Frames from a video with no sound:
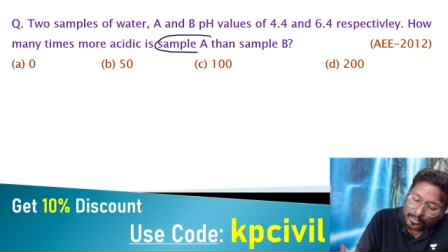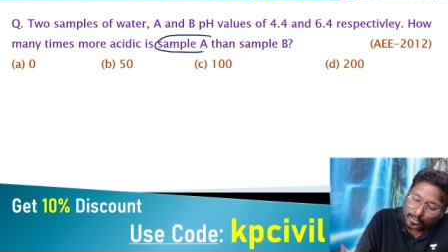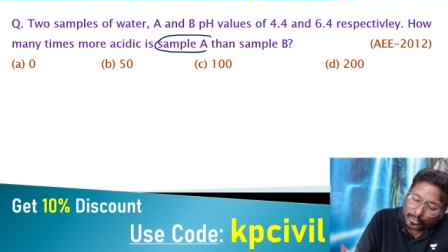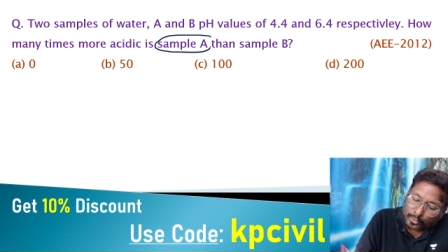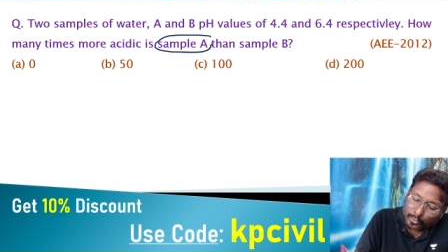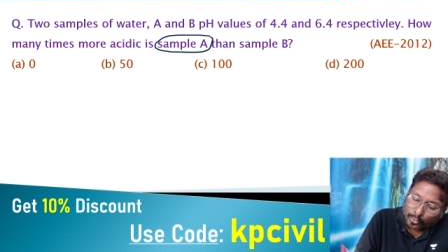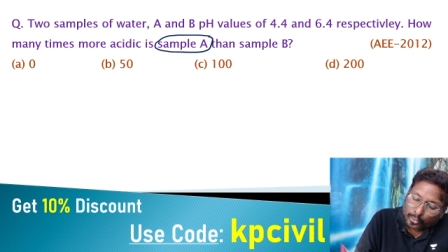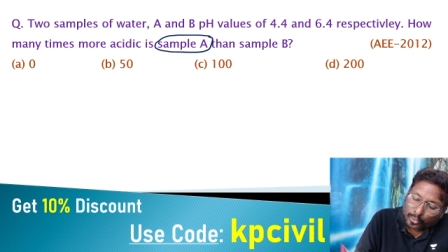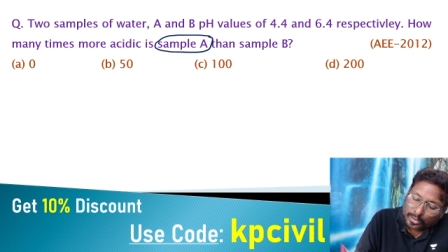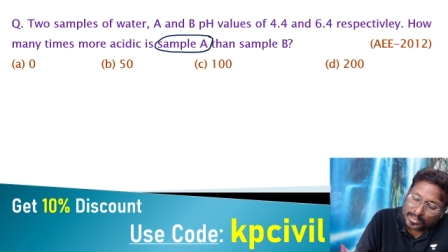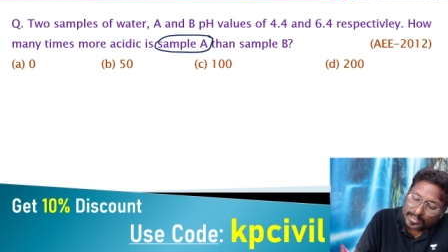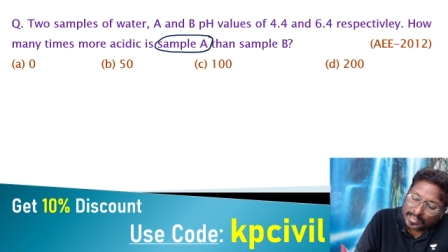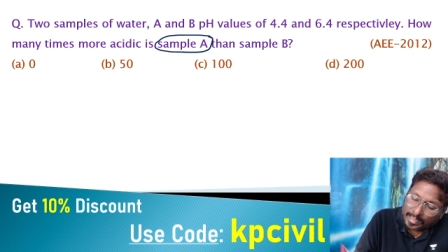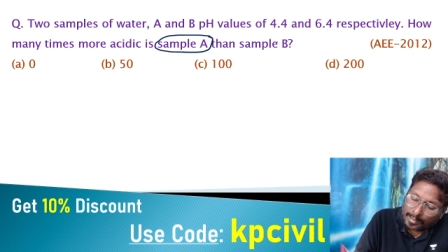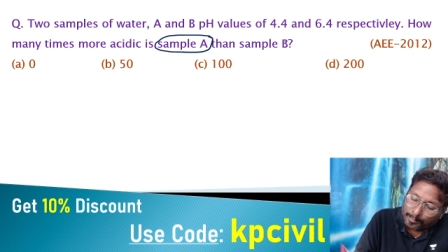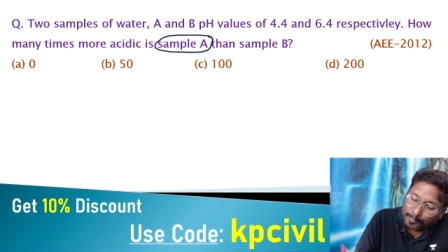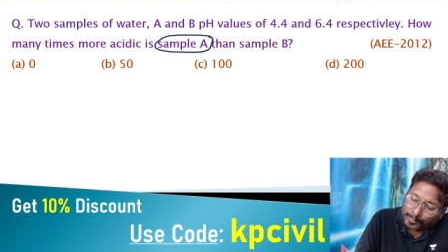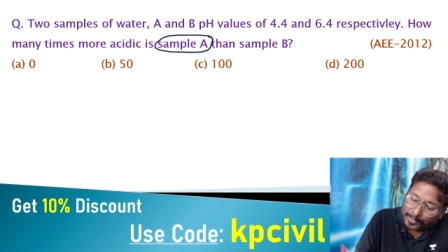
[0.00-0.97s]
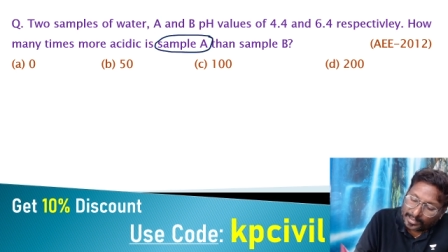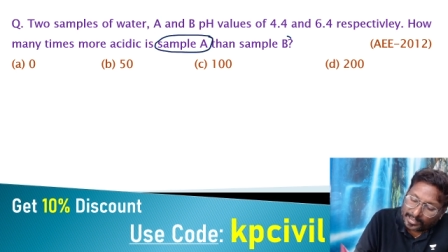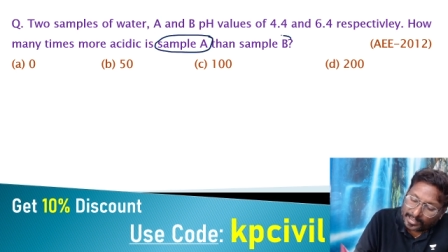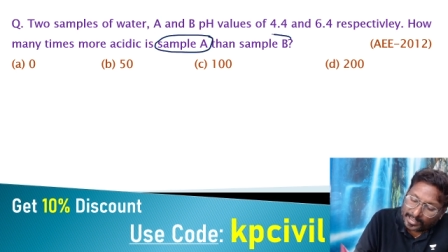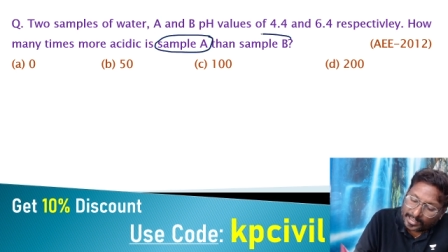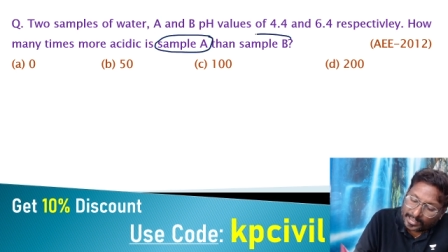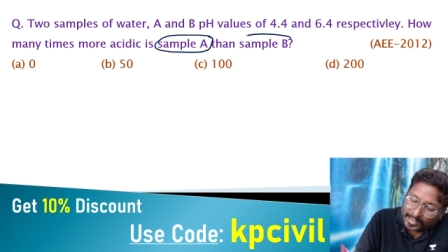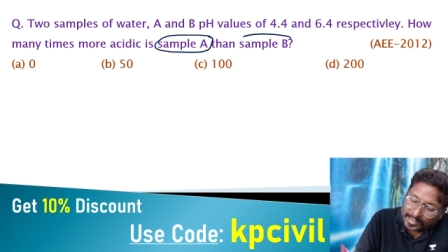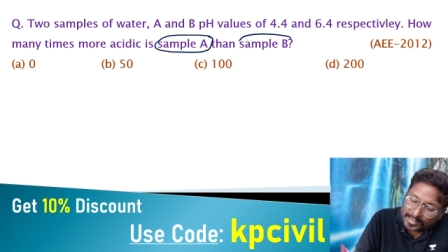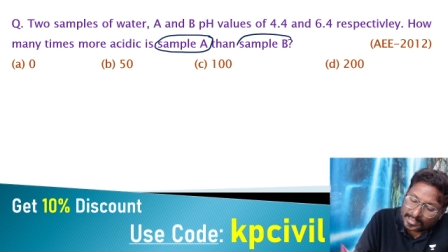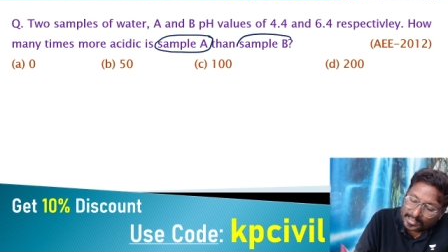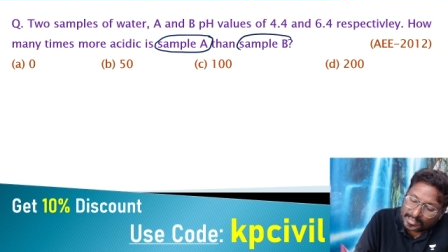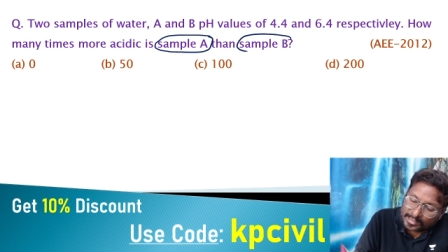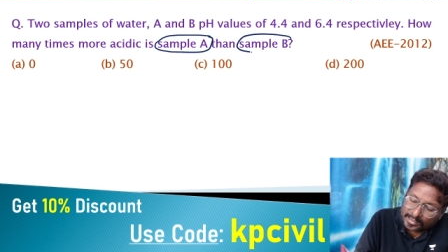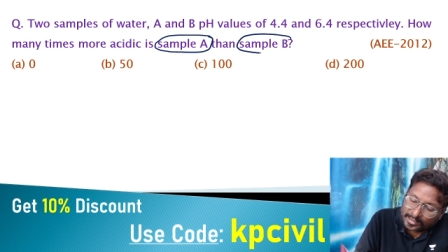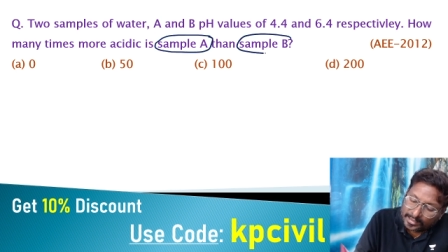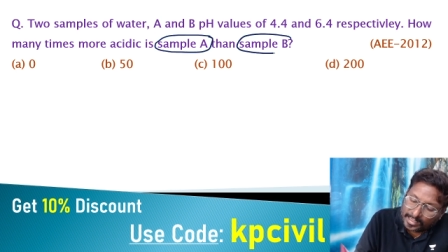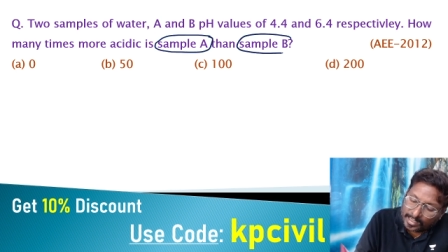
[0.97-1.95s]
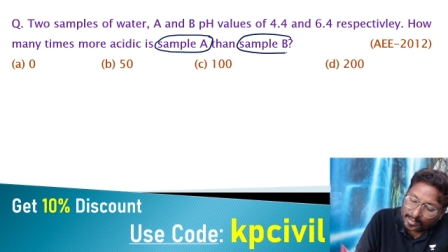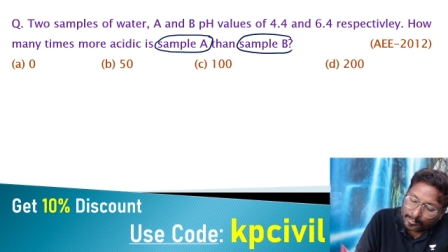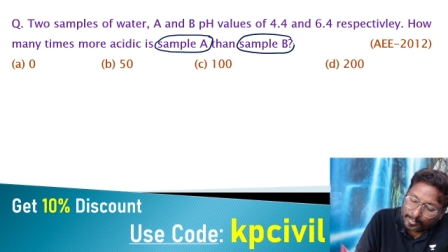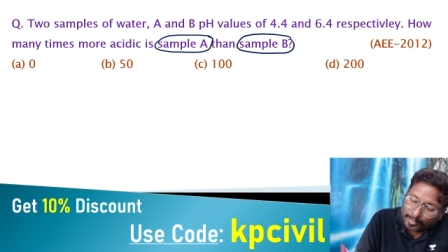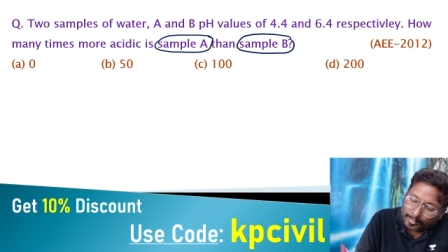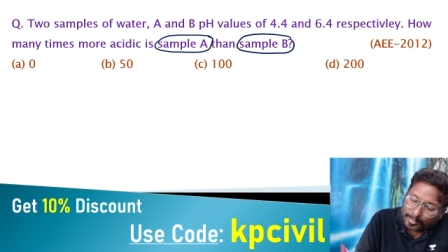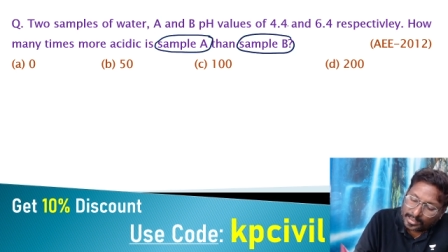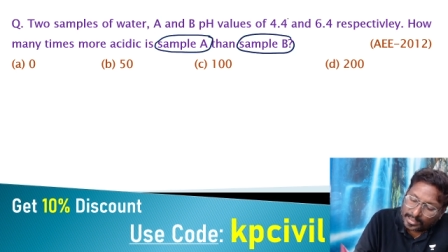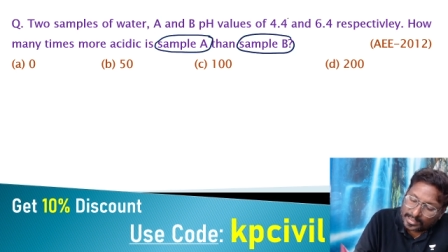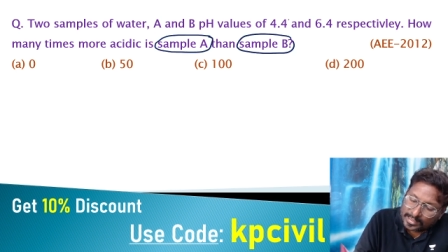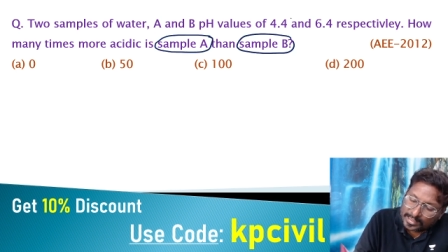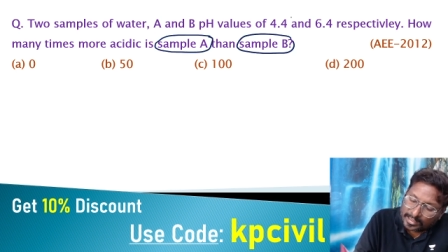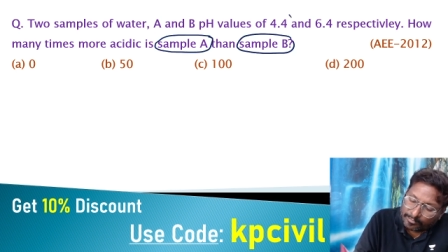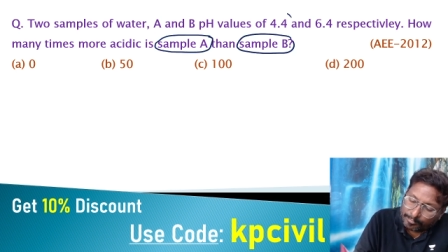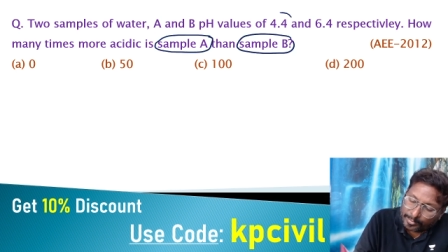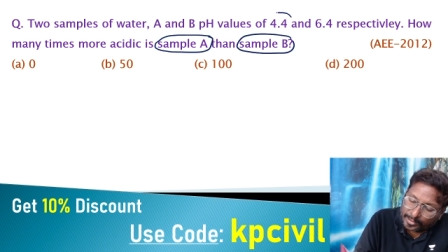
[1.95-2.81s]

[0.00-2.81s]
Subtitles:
You know sample A is acidic than B because of